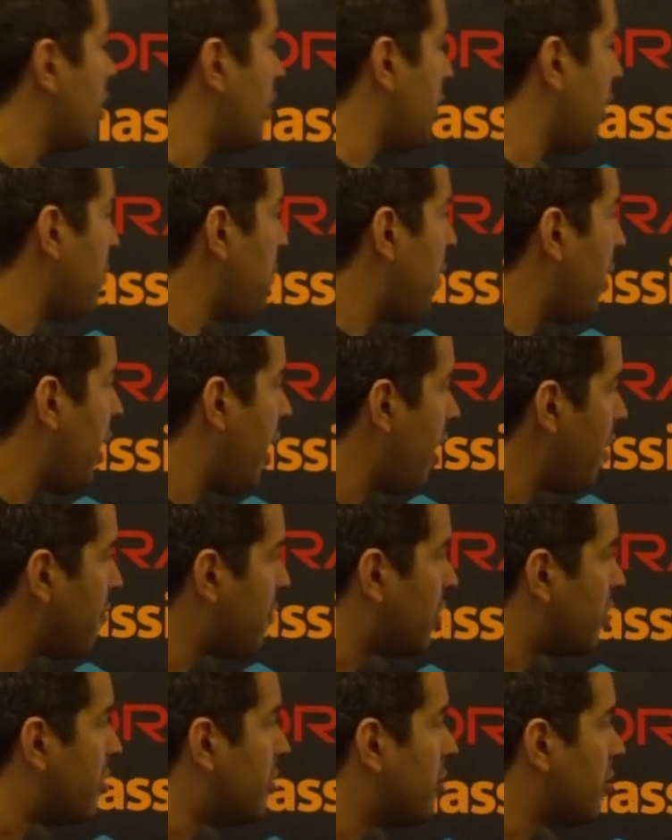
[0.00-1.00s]
the
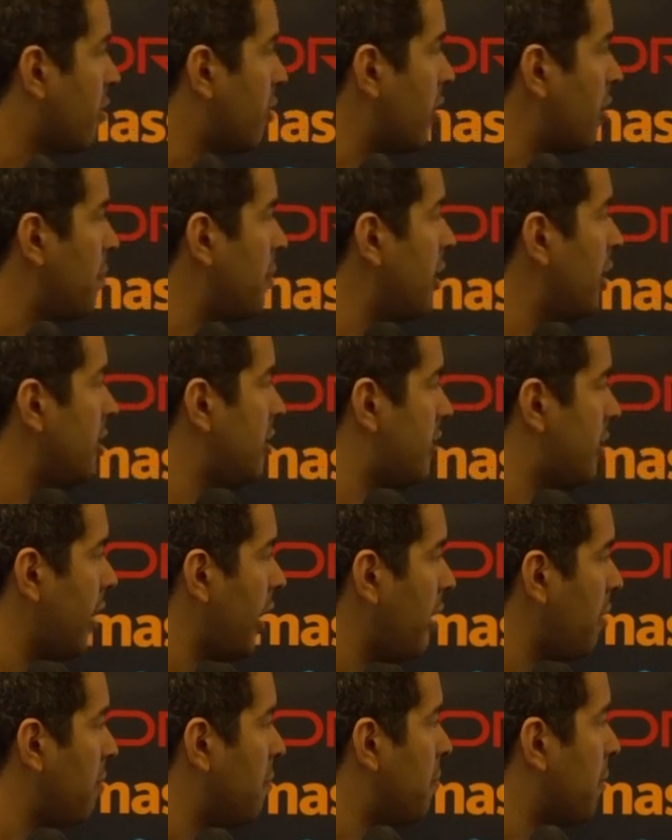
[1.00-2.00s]
behavior gonna be the
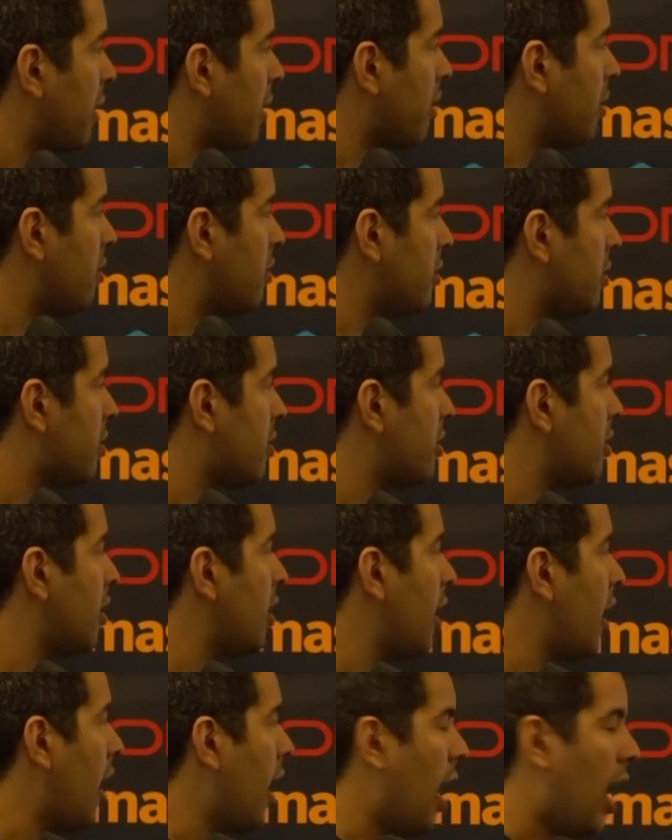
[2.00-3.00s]
same, because
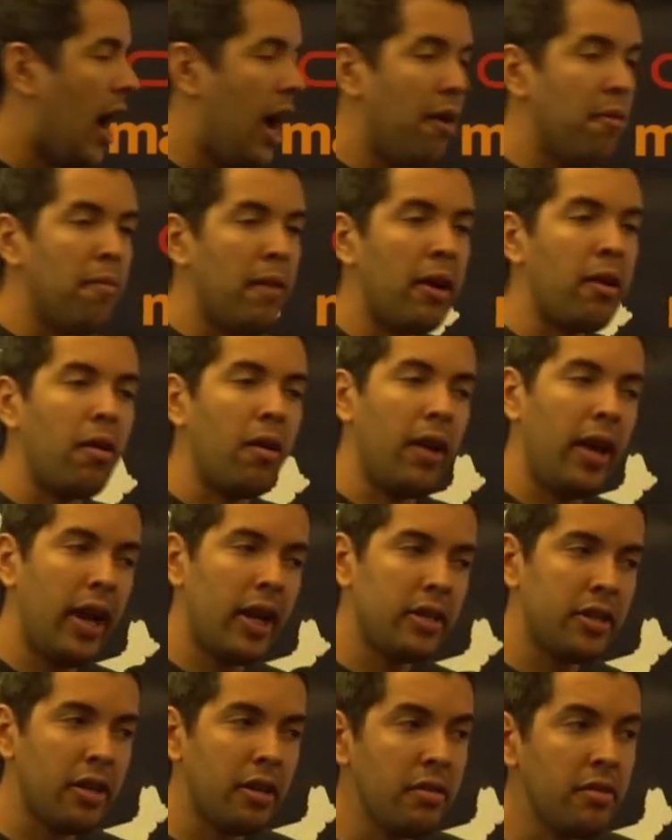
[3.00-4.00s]
I have my
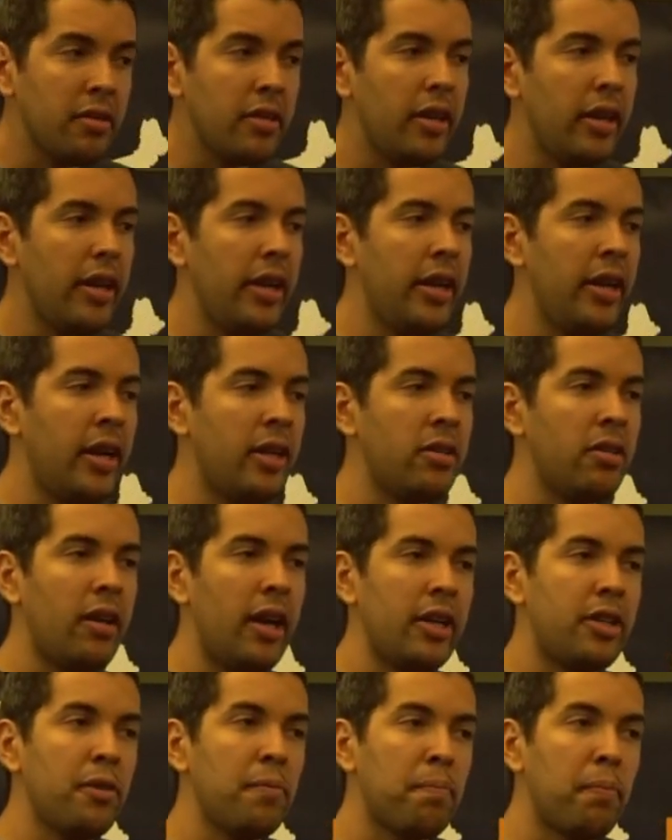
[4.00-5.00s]
collection and I'd
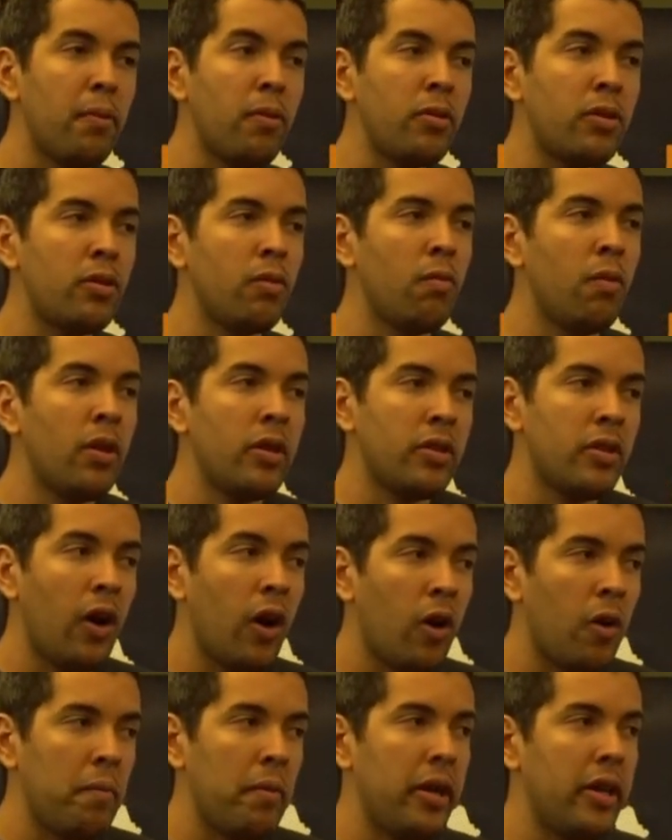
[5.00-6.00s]
like to put one
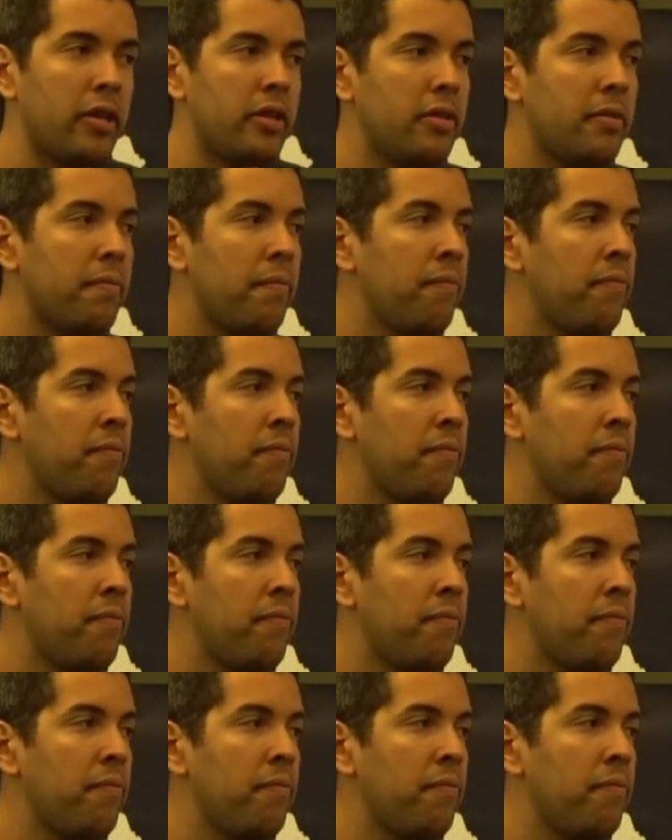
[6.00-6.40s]
document,